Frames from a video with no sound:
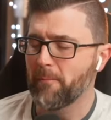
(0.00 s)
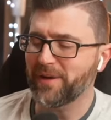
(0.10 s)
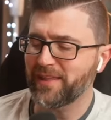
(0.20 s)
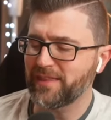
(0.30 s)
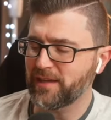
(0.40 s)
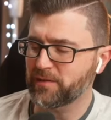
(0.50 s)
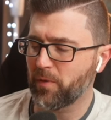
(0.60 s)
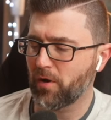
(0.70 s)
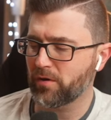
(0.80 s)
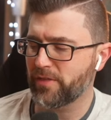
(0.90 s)
But I think it's
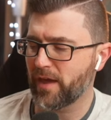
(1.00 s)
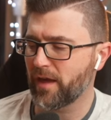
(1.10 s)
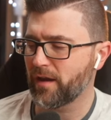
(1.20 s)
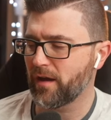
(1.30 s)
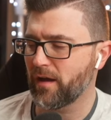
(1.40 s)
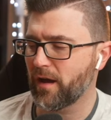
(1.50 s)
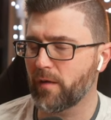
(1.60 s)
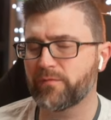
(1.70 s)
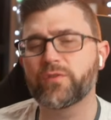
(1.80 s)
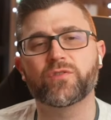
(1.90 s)
part of that
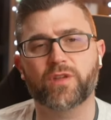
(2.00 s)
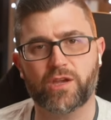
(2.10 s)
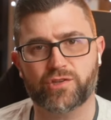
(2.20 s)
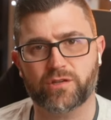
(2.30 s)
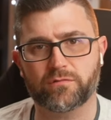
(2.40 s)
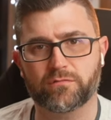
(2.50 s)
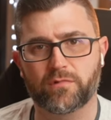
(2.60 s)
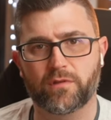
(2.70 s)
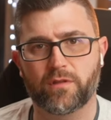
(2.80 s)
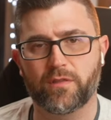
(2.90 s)
obfuscation
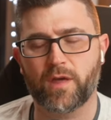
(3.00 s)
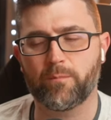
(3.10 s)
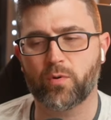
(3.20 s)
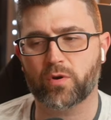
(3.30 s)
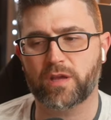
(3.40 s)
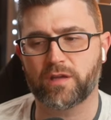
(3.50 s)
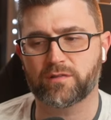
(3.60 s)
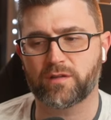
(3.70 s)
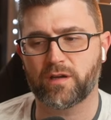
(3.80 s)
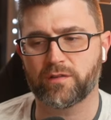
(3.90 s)
that
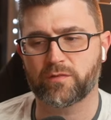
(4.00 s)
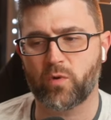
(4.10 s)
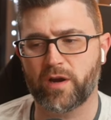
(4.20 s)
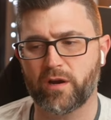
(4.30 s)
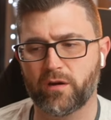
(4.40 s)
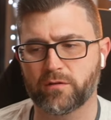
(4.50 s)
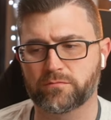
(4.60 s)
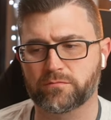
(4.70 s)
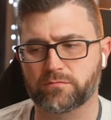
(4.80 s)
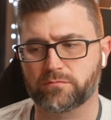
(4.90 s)
Borges does, where
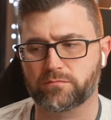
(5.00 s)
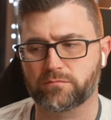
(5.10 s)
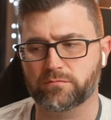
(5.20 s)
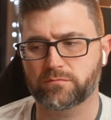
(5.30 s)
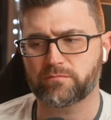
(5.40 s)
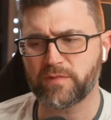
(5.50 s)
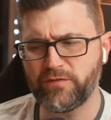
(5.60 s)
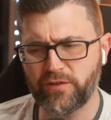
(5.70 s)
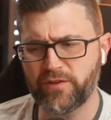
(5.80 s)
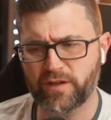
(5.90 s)

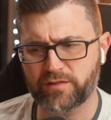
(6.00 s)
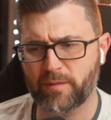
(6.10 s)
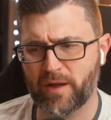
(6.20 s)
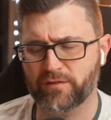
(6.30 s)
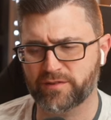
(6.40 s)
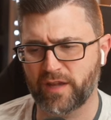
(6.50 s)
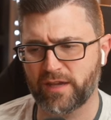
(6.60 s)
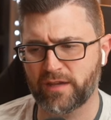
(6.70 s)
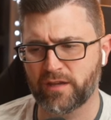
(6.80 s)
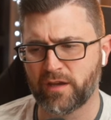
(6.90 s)
even if he does come out and say
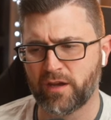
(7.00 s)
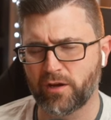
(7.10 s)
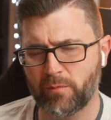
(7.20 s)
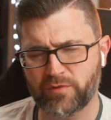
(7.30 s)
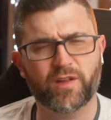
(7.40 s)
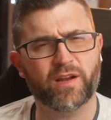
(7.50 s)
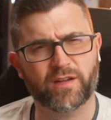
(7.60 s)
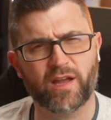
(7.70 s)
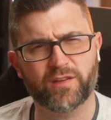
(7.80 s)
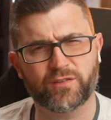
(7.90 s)
it, you're almost starting to
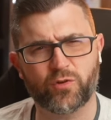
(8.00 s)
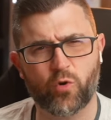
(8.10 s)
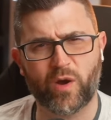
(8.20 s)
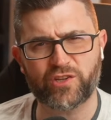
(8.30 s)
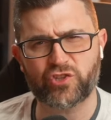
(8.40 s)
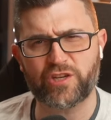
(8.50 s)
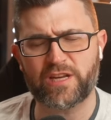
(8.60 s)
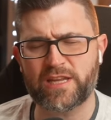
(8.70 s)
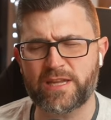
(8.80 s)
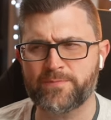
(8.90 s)
kind of still
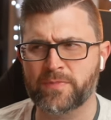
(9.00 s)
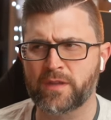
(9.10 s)
questioning it,